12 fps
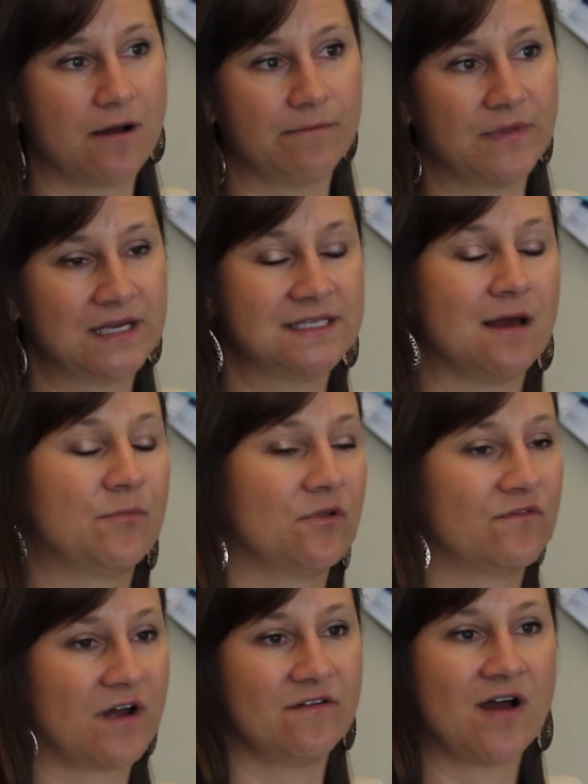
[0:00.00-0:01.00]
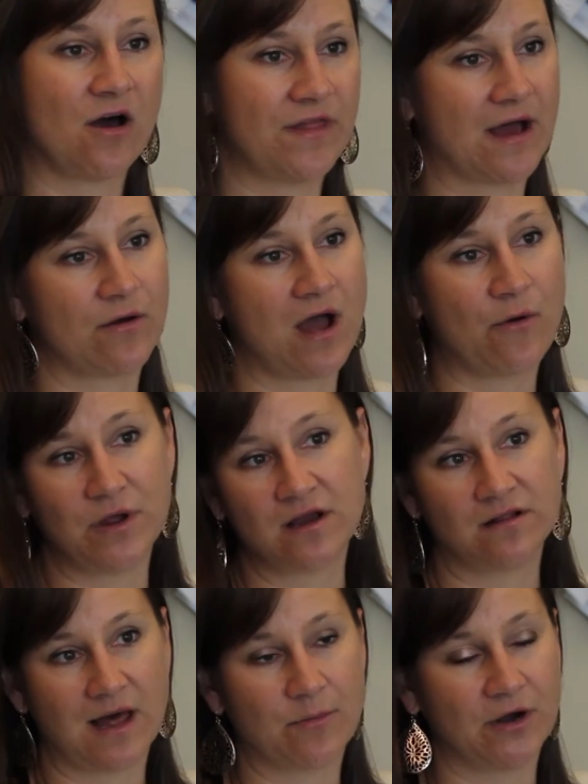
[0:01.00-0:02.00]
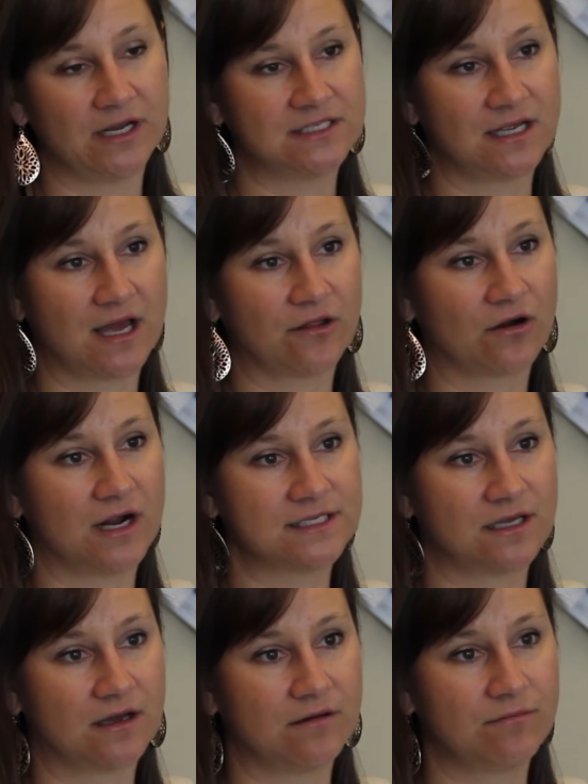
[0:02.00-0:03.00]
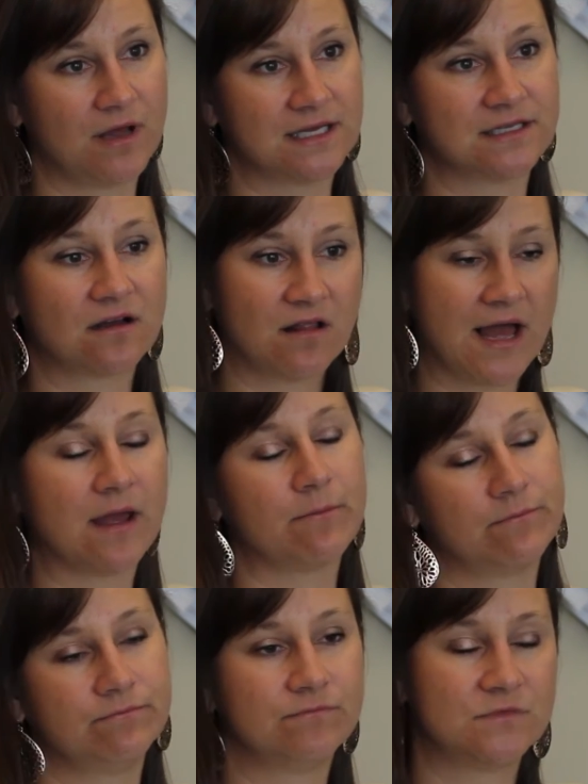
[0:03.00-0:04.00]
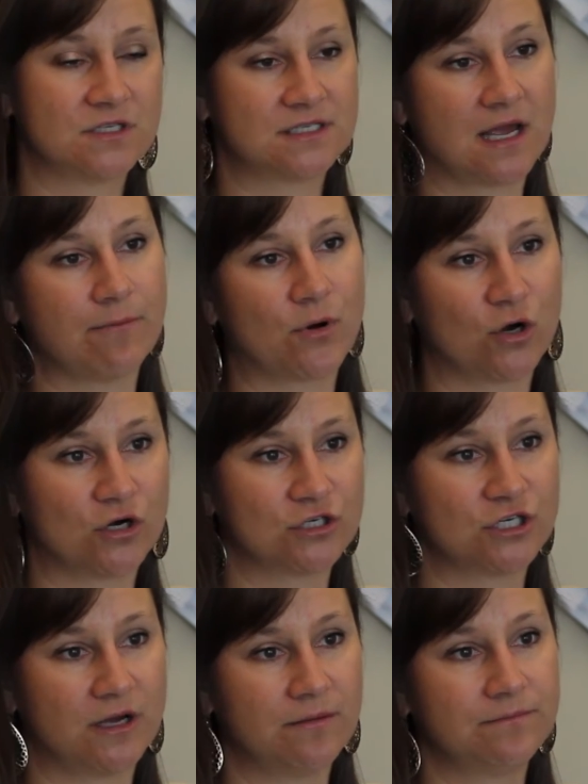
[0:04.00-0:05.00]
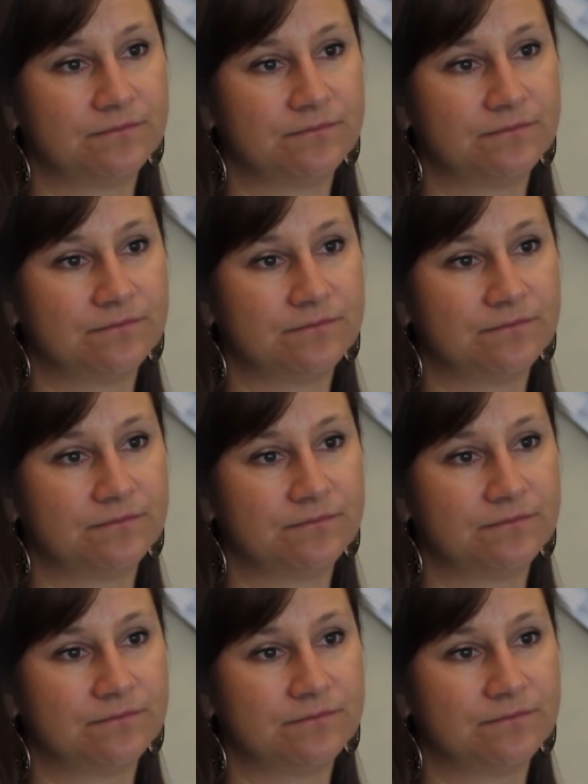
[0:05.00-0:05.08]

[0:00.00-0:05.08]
example of kind of how we collaborated together as a client design partnership.